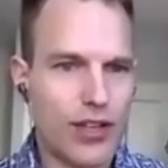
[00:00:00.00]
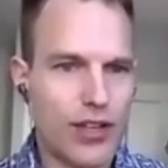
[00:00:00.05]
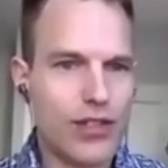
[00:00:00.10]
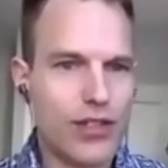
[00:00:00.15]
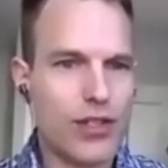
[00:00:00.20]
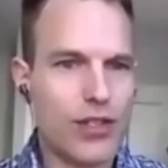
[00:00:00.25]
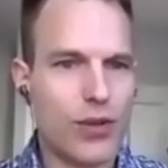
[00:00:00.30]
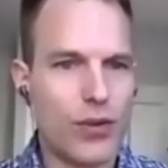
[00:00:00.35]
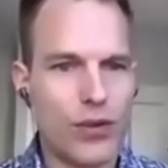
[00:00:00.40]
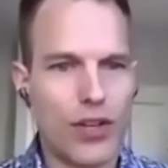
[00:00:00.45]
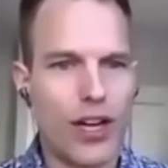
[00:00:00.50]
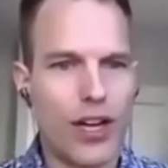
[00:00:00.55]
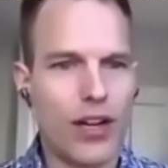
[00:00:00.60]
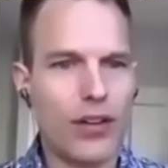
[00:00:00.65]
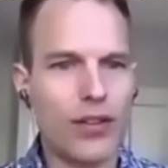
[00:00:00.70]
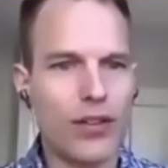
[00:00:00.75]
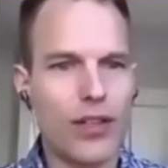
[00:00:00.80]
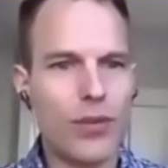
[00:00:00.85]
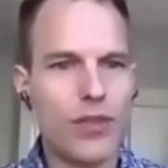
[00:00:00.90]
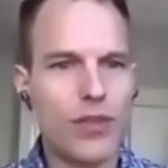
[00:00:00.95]
So not
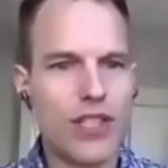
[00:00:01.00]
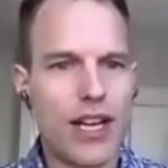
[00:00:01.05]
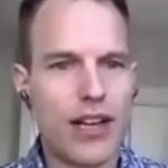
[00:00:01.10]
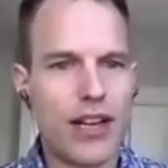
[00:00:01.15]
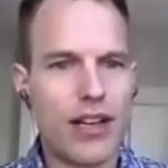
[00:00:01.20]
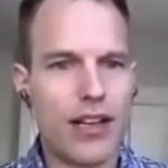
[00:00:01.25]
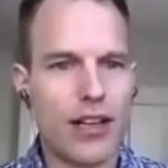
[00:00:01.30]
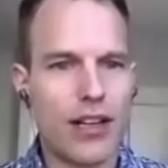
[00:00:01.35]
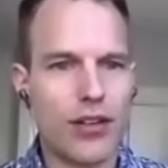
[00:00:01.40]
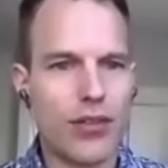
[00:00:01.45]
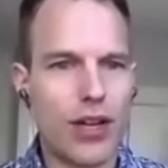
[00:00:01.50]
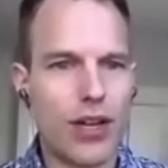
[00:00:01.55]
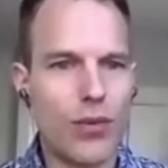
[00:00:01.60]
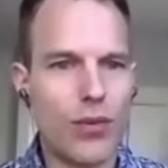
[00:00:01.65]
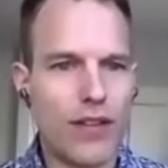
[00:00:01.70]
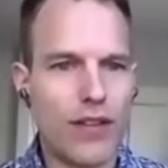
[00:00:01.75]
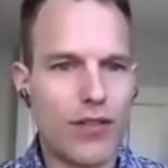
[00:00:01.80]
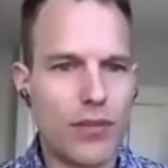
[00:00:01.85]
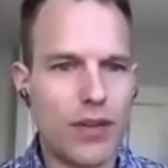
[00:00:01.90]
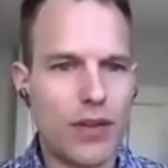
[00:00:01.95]
only was that a great
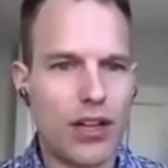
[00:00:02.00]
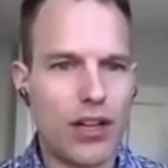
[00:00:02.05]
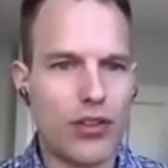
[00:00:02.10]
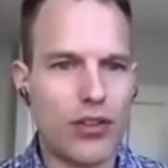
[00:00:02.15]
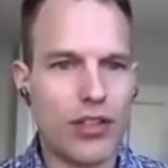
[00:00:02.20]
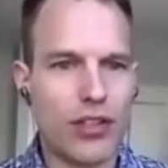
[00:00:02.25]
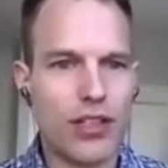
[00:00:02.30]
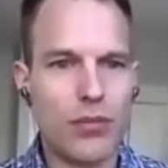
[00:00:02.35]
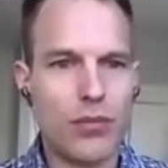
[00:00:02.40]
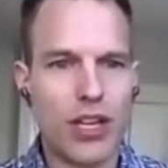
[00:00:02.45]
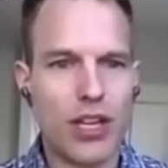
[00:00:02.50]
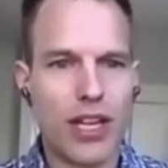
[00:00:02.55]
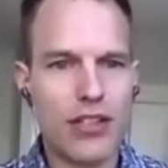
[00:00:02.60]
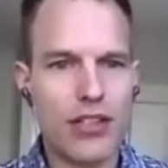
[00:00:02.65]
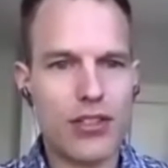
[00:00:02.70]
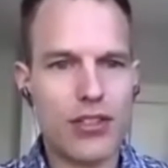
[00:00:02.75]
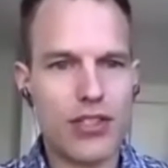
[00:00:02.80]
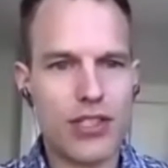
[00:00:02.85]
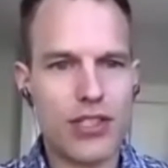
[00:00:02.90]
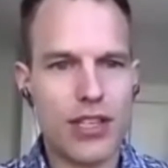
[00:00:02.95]
way for me to learn
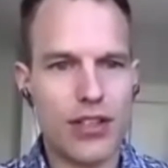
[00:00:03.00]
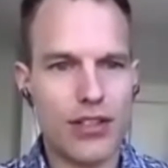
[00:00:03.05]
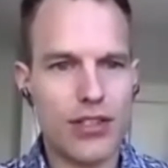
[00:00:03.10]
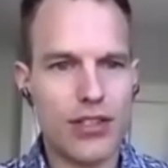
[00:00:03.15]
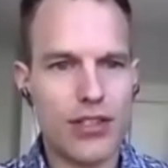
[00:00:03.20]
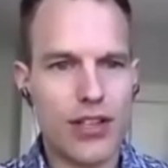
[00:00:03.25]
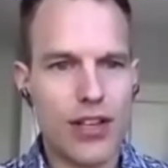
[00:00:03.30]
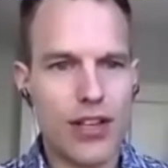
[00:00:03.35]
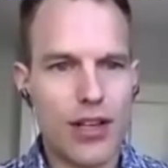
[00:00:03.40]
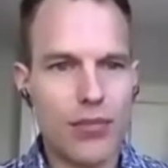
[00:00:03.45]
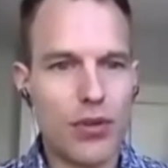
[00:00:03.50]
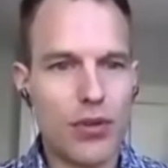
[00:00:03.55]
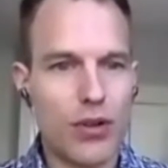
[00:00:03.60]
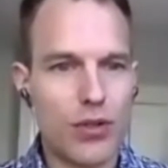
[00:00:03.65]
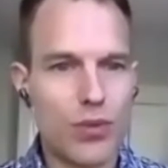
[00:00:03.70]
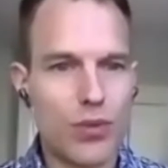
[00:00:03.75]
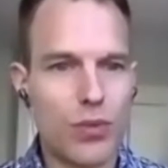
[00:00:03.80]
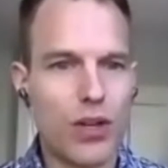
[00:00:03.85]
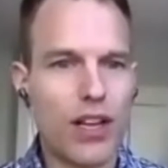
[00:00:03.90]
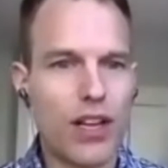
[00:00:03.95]
communication skills, but it
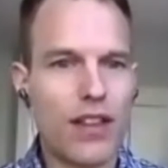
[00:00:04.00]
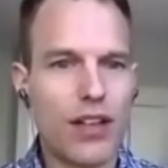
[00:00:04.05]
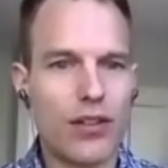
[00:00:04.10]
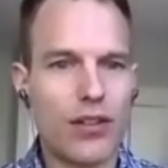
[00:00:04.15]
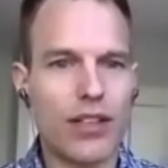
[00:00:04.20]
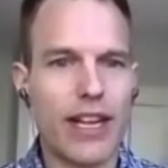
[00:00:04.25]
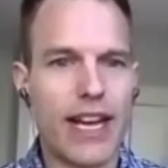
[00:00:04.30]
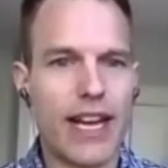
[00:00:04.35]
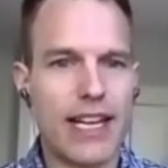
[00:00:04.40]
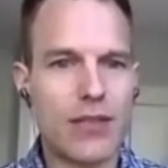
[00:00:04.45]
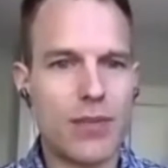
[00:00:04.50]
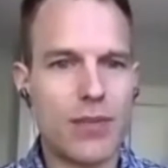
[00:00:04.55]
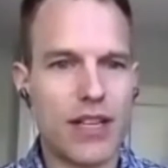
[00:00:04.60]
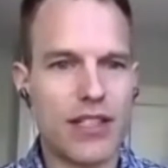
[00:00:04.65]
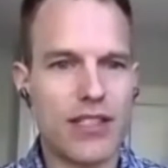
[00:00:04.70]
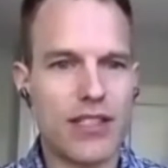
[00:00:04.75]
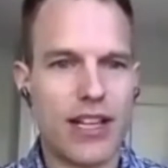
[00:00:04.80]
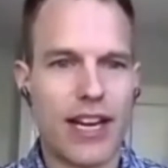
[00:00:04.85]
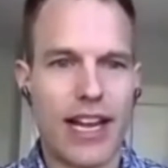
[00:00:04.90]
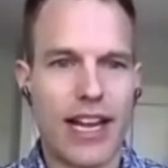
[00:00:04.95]
was one of the only aspects
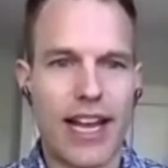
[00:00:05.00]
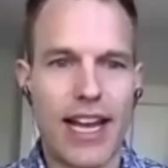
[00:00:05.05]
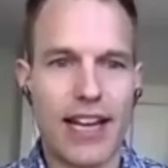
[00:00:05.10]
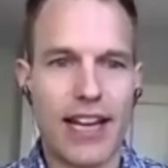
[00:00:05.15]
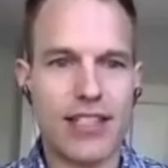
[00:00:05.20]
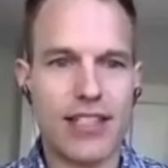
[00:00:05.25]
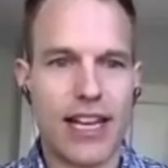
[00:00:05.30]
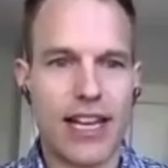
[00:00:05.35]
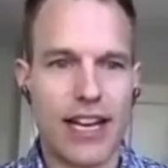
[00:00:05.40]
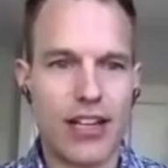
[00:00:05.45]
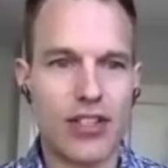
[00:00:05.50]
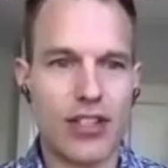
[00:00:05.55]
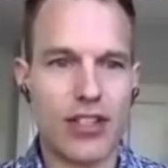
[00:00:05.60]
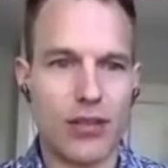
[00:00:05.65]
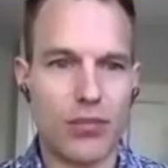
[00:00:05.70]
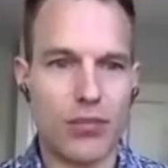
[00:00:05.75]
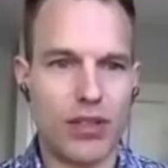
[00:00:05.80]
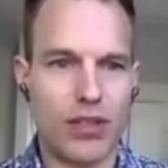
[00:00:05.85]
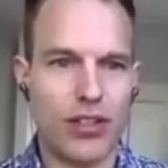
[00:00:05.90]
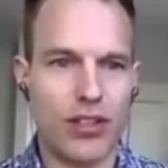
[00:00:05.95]
that I had to actually
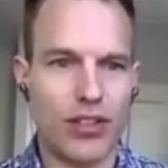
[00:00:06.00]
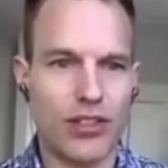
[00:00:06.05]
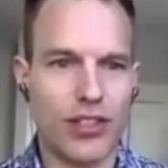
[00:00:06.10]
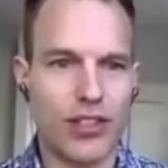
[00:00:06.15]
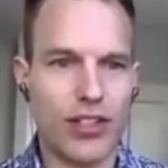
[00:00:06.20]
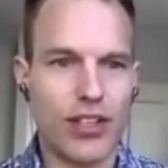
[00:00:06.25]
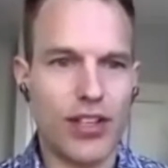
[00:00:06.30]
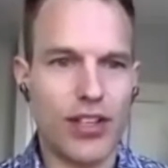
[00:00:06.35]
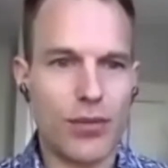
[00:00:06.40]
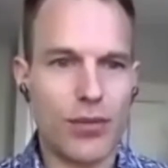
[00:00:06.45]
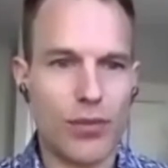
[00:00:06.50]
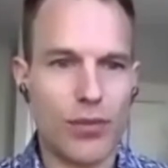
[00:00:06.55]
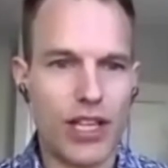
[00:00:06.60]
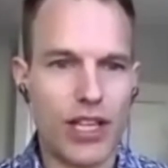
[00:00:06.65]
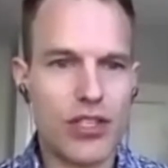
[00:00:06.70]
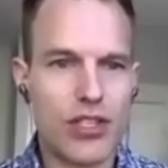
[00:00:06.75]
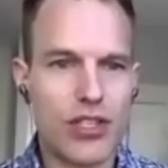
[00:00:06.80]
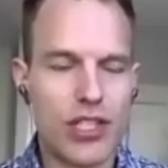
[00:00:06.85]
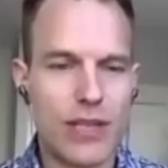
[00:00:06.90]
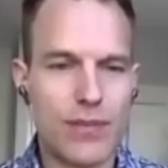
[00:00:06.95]
build
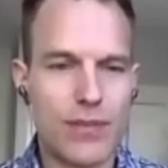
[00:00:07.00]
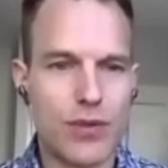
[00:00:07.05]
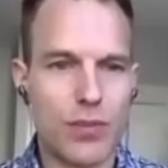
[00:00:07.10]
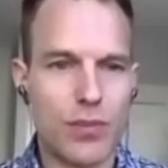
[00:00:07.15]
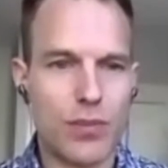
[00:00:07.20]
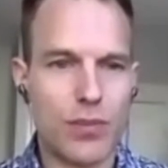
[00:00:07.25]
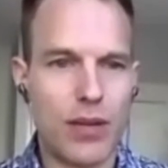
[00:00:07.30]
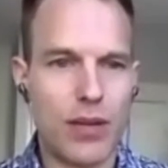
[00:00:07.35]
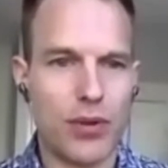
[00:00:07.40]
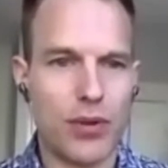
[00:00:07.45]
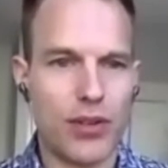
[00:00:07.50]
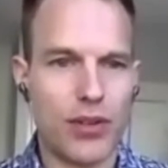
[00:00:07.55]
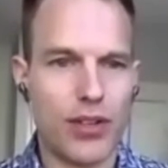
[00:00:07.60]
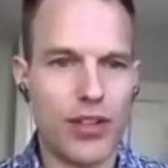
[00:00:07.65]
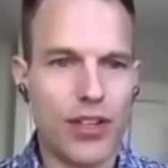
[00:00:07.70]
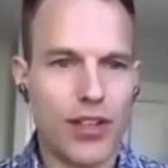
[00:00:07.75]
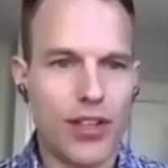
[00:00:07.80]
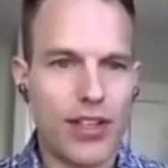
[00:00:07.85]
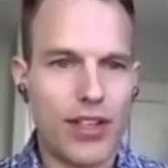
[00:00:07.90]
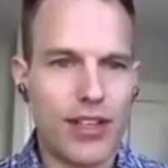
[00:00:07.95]
relationships with people
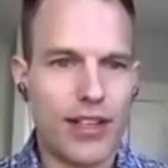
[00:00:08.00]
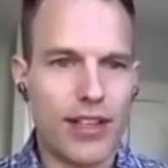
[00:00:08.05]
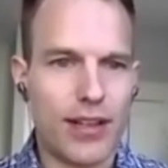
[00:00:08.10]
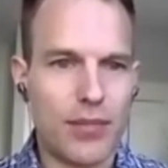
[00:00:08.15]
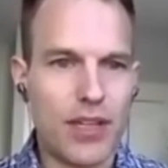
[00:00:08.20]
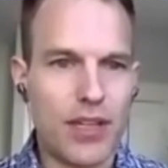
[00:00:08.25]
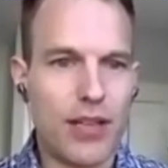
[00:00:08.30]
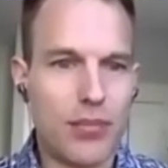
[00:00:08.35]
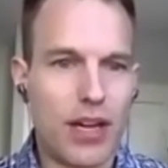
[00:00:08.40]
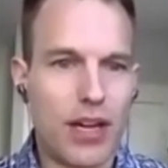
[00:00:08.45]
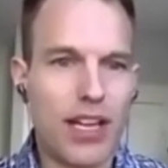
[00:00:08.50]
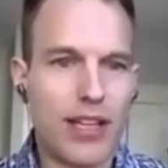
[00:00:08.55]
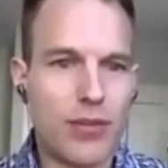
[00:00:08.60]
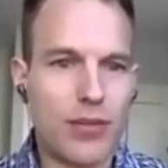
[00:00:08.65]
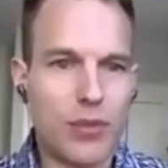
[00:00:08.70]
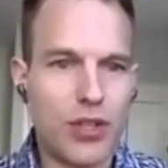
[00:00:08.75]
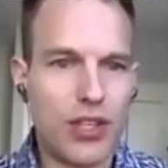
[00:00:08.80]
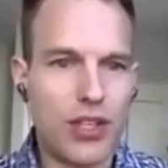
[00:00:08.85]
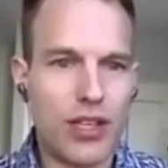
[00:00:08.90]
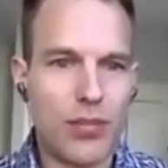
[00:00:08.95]
in my
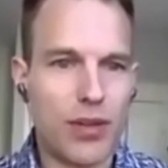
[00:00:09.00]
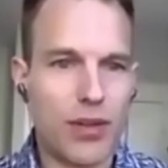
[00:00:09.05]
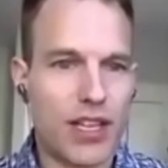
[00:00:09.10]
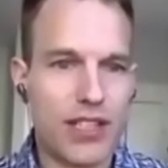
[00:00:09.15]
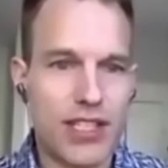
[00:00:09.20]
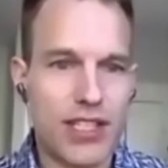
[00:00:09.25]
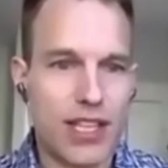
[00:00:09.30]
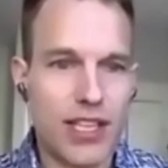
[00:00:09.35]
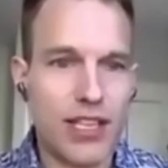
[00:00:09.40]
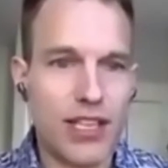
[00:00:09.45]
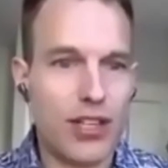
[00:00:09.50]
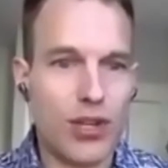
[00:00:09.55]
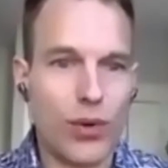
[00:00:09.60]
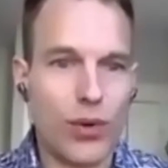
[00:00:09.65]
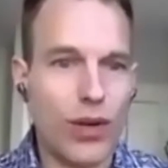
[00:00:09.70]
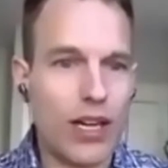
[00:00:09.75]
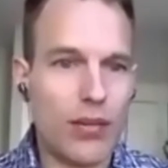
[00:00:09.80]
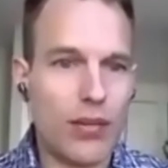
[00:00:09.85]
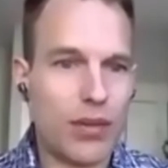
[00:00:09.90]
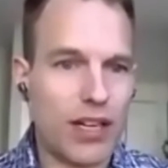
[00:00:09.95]
community, because I didn't know
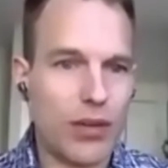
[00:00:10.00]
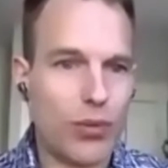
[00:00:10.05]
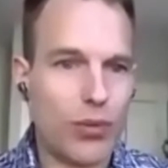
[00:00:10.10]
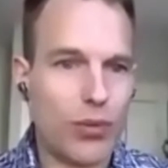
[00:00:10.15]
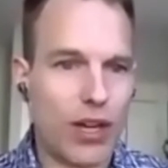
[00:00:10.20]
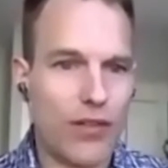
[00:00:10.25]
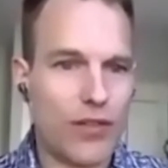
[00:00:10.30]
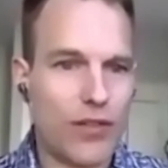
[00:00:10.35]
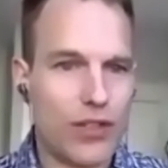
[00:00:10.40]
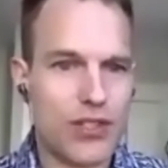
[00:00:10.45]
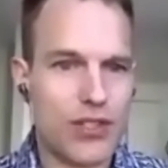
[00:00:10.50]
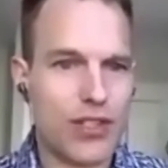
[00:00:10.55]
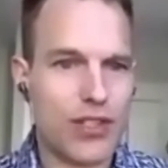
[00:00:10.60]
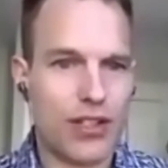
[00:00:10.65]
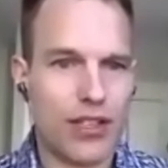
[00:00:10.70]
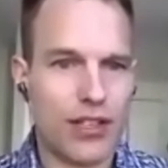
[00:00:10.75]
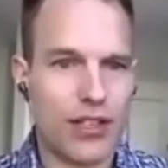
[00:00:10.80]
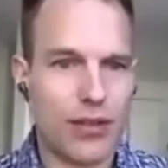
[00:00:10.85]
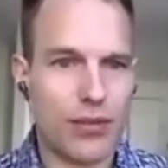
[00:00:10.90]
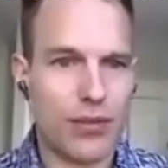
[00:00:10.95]
anybody when I first
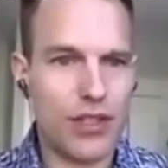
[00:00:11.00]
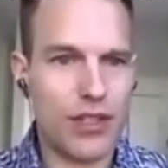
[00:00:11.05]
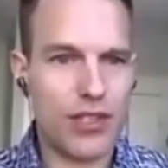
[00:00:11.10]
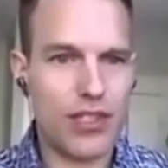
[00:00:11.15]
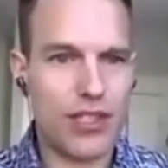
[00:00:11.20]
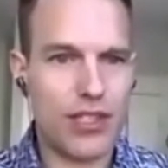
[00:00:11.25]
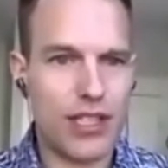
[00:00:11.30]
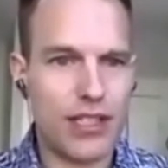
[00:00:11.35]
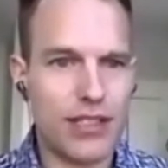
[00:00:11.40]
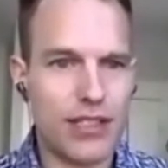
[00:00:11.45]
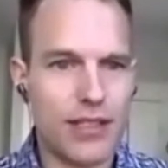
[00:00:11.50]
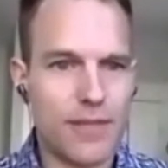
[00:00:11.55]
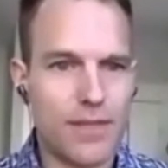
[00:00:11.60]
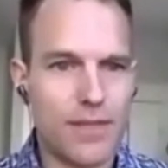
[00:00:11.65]
started in real estate.